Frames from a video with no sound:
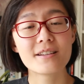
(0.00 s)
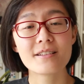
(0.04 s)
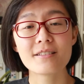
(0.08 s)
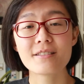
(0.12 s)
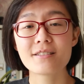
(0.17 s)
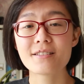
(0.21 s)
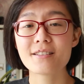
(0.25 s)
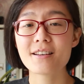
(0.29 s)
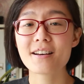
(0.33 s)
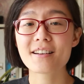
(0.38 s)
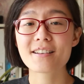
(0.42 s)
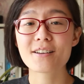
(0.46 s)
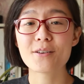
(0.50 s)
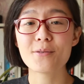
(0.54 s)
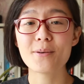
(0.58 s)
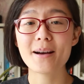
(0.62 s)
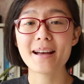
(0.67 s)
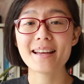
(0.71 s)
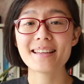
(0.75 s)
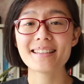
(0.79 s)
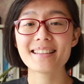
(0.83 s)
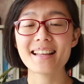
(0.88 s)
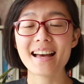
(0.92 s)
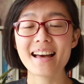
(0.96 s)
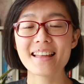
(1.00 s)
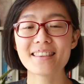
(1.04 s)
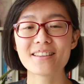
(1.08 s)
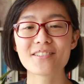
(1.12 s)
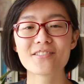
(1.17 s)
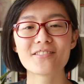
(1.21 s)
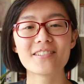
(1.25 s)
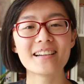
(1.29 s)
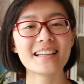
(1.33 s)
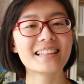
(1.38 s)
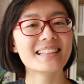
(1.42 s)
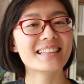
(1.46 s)
Sir Gawain and the
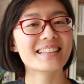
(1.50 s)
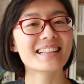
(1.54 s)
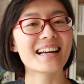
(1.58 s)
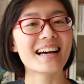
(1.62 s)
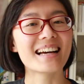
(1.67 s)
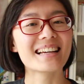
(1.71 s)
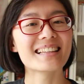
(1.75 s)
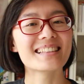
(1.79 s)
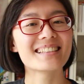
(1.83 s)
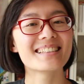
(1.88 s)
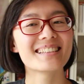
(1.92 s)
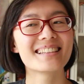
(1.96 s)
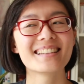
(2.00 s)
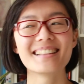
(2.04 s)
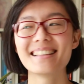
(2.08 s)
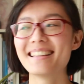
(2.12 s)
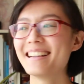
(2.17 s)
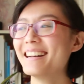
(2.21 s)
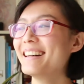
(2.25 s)
Green Knight.